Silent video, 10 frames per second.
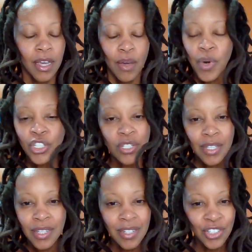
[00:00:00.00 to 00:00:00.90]
we're just
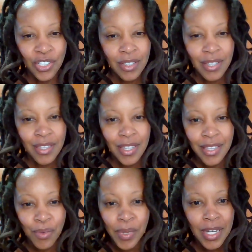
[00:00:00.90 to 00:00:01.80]
conditioned to think
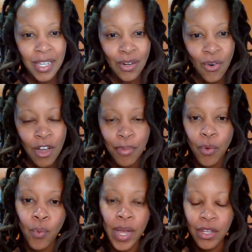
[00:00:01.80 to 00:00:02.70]
that we need oil.
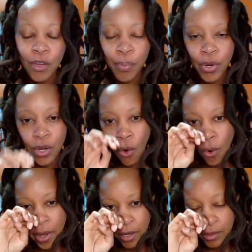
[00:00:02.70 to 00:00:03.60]
But when you put
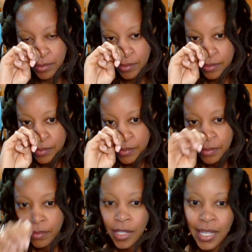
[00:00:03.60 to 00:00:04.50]
oil
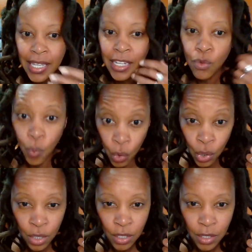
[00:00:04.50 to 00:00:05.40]
in
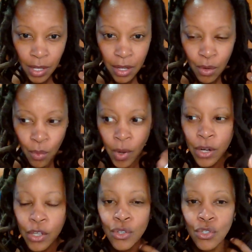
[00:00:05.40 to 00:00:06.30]
wool, what
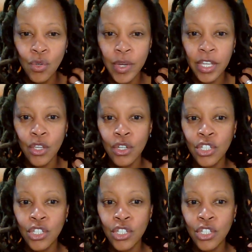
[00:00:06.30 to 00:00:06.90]
are you doing?